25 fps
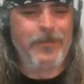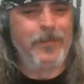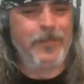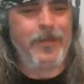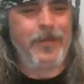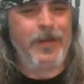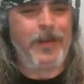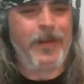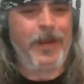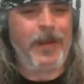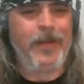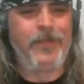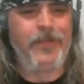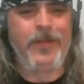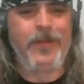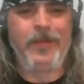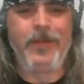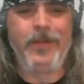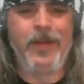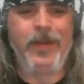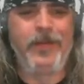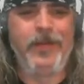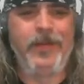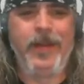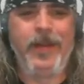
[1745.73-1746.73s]
Oh, yeah.
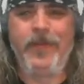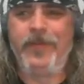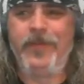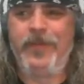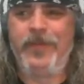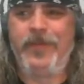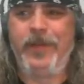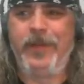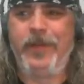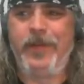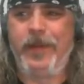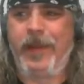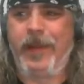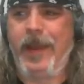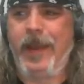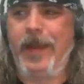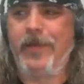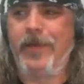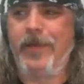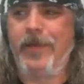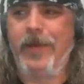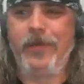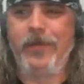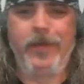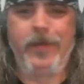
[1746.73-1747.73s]
You haven't seen the cat
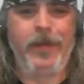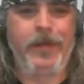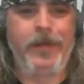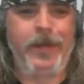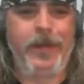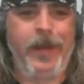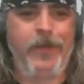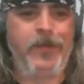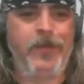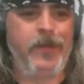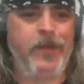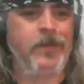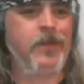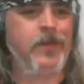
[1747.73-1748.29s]
around lately, have you?